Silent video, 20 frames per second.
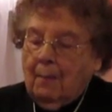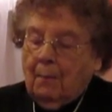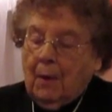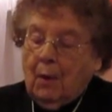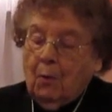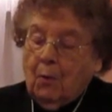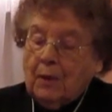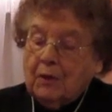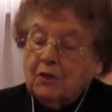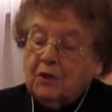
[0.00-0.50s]

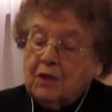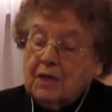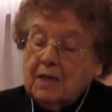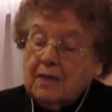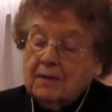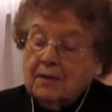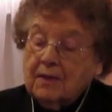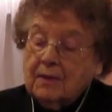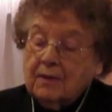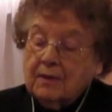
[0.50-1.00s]
But when
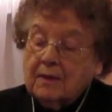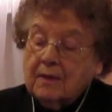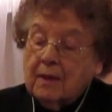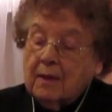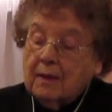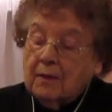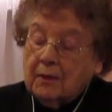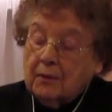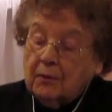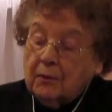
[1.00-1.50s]
Jesus
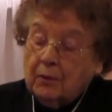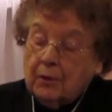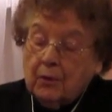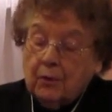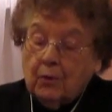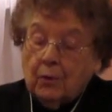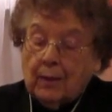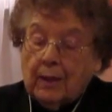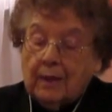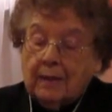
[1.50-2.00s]

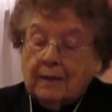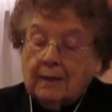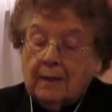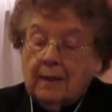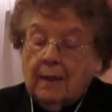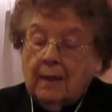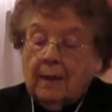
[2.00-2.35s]
knew it,